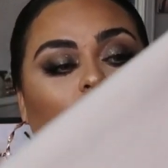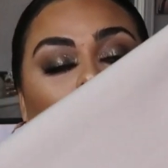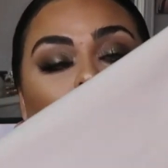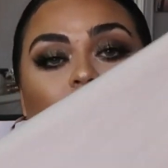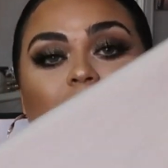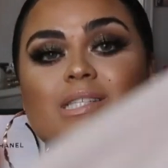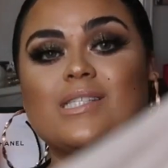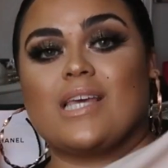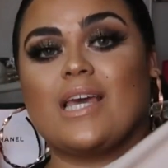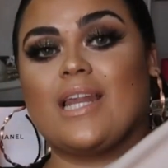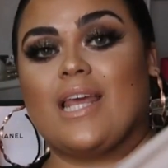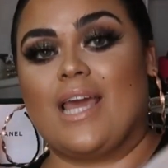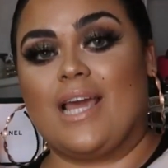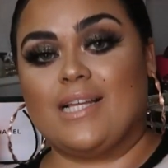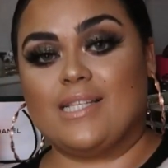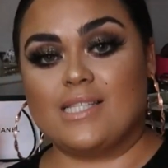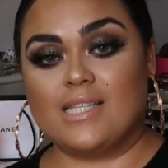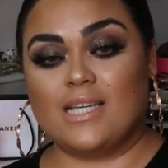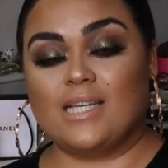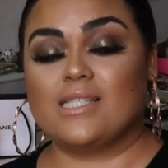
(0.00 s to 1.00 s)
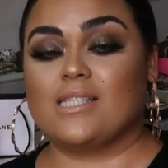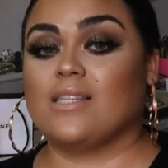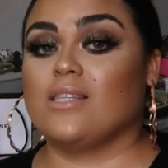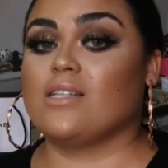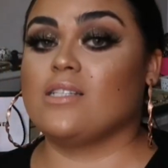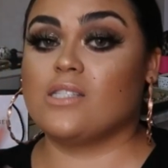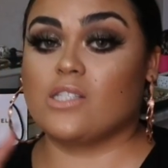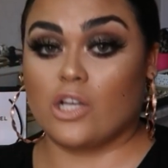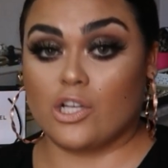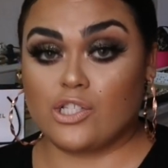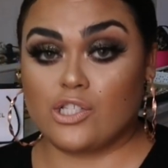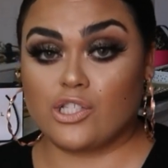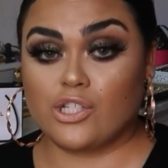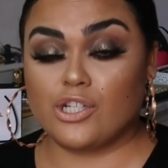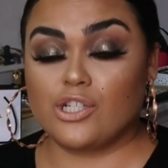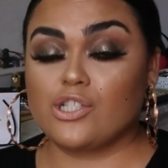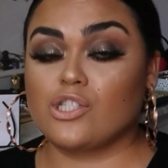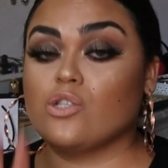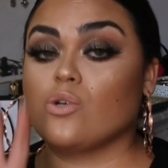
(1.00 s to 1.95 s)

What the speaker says: always get 18s in the dusters.